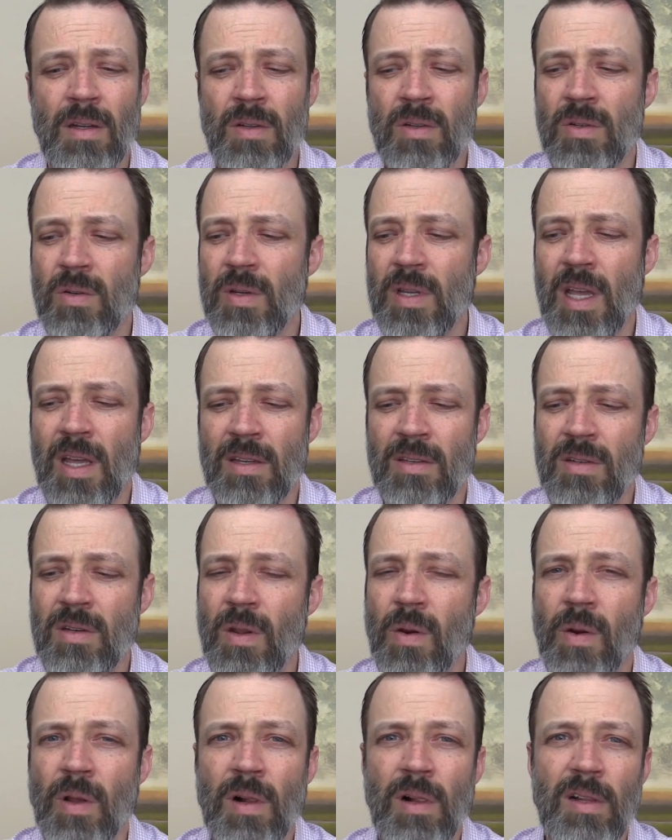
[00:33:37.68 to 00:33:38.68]
So again,
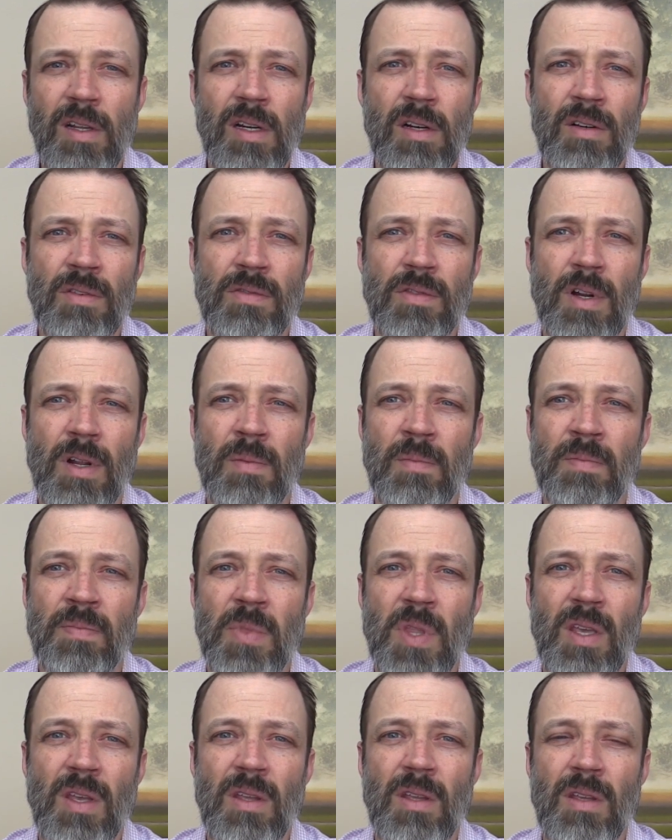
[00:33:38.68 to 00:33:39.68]
steering clear from
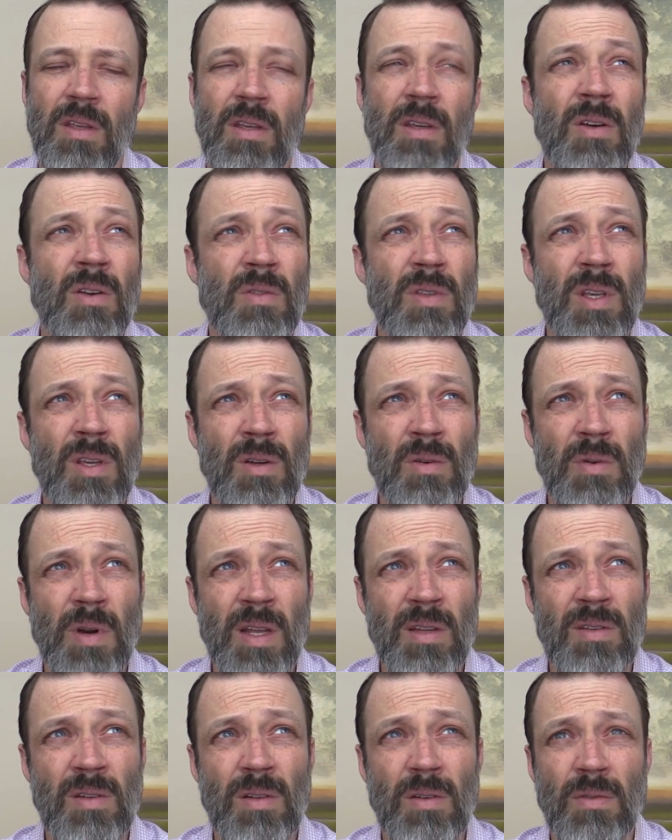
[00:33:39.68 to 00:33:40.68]
the
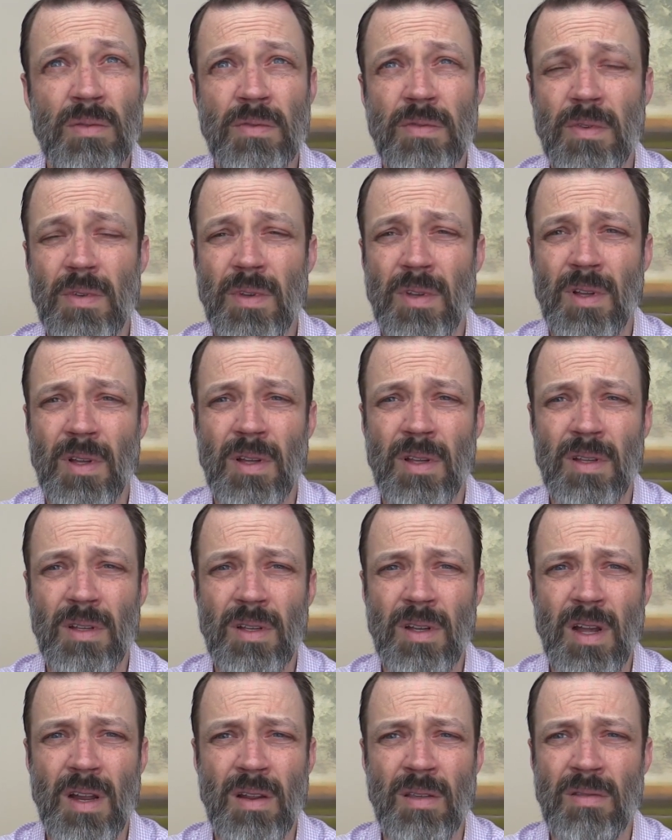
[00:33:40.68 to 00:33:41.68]
aggressive
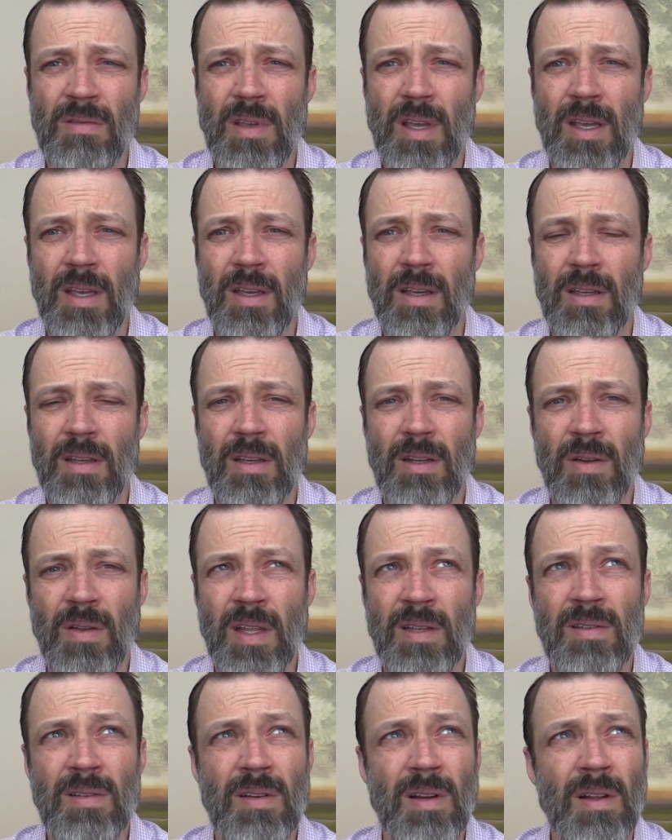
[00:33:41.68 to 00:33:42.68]
kind of thing.
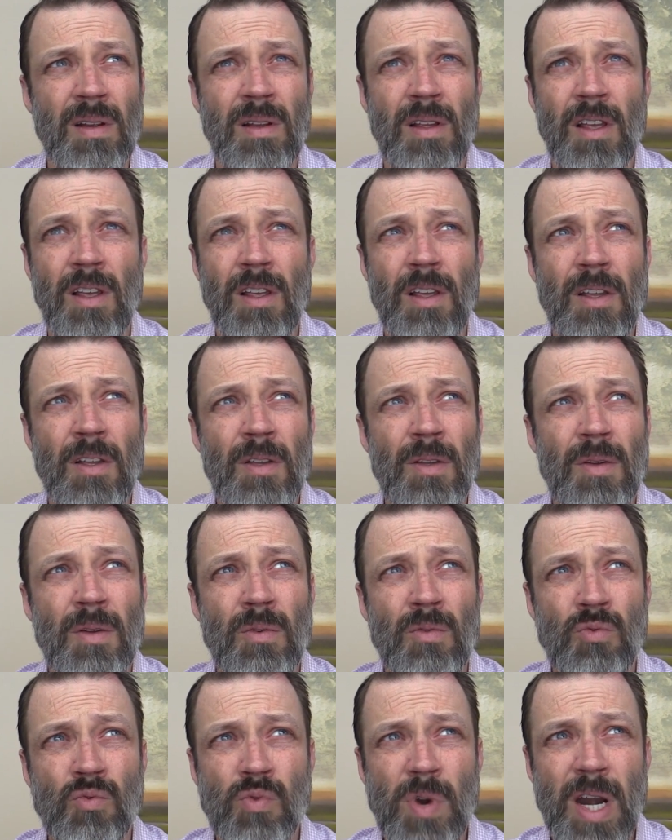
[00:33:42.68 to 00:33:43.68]
That's
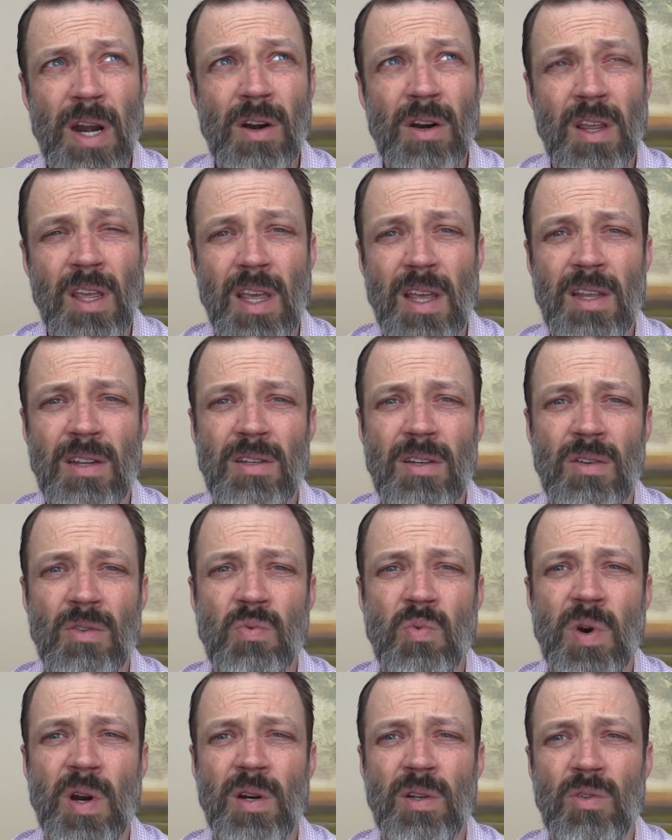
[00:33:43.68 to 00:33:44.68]
rare
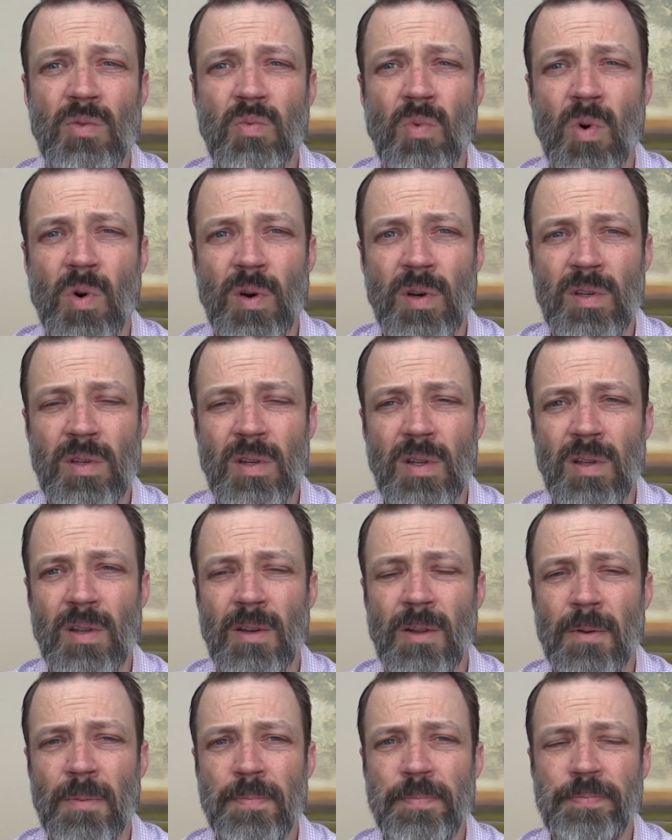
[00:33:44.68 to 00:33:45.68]
cases where it's
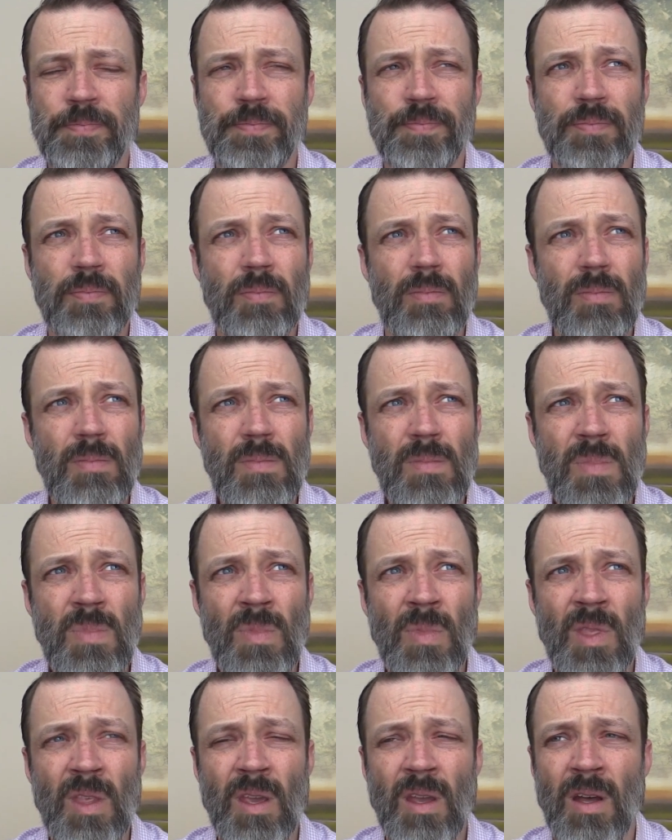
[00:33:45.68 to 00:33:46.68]
warranted,
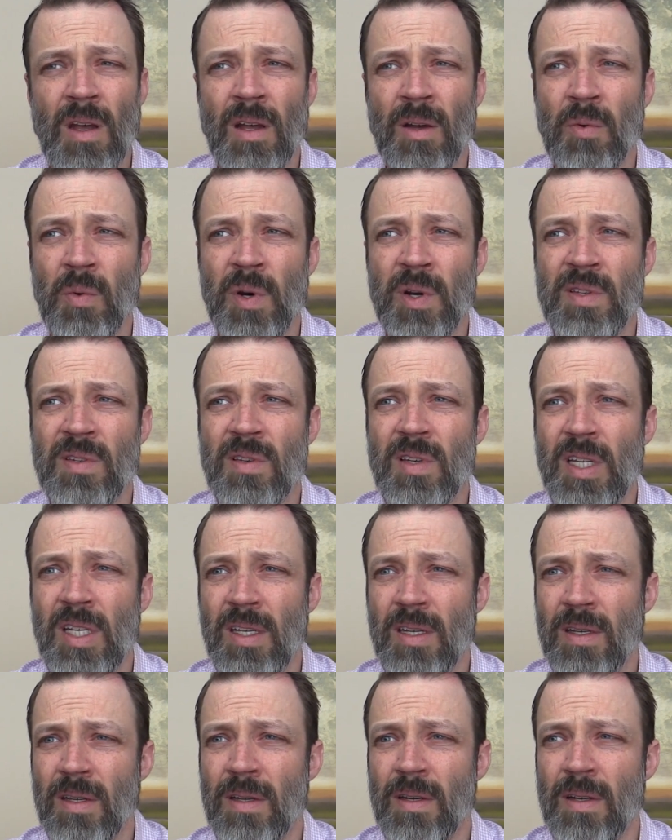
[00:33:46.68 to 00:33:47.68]
where it's
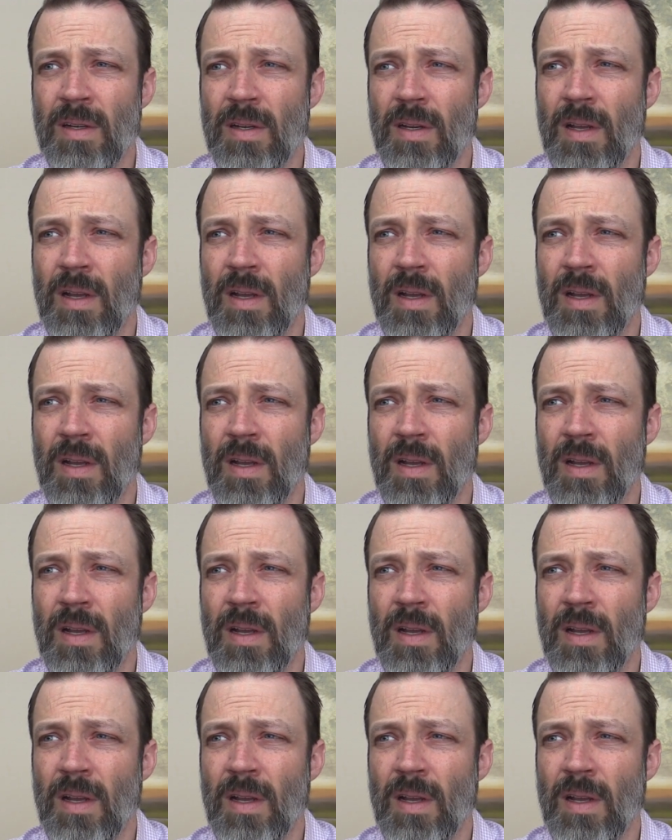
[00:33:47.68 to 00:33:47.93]
needed,